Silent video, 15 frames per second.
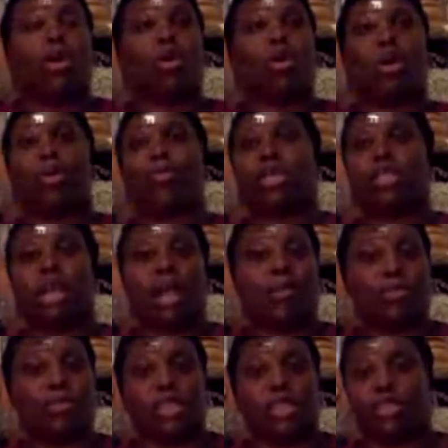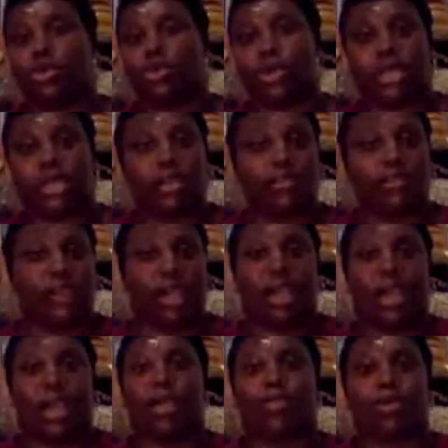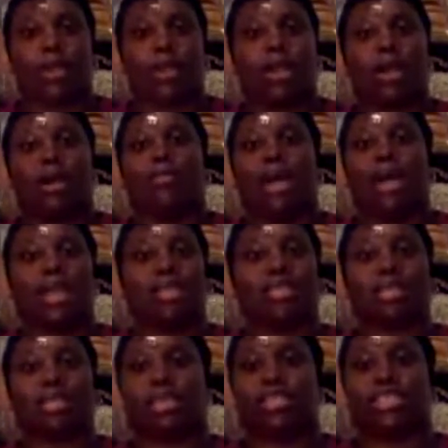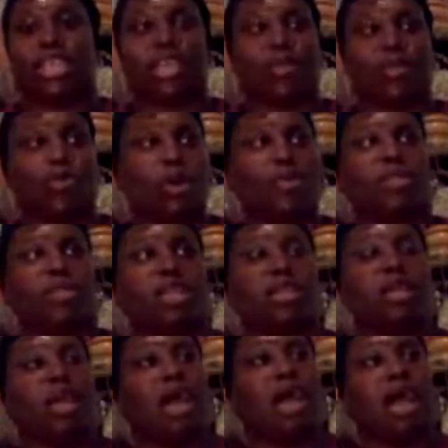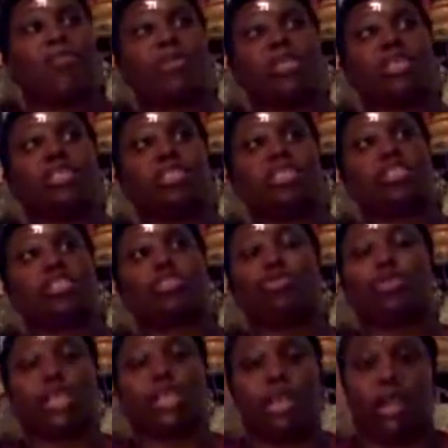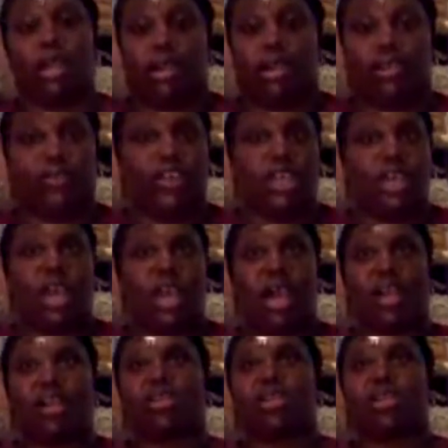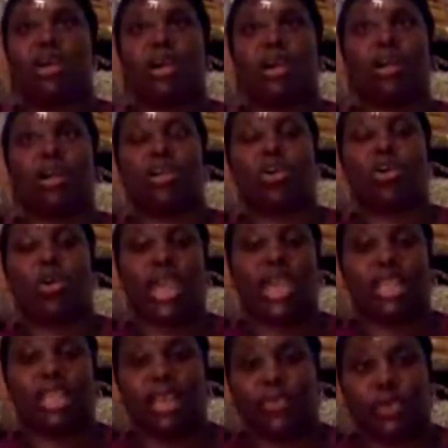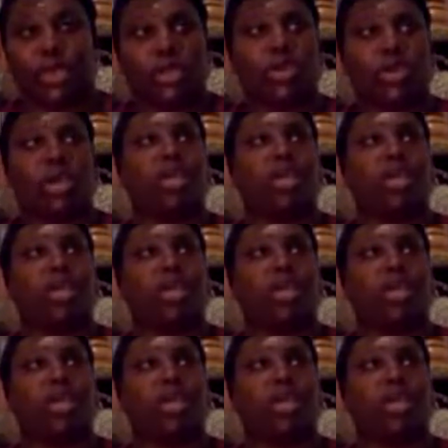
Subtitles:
"Oh, I'm the daughter of Abraham, Isaac, and Jacob," or I'm a student of Kohen Levi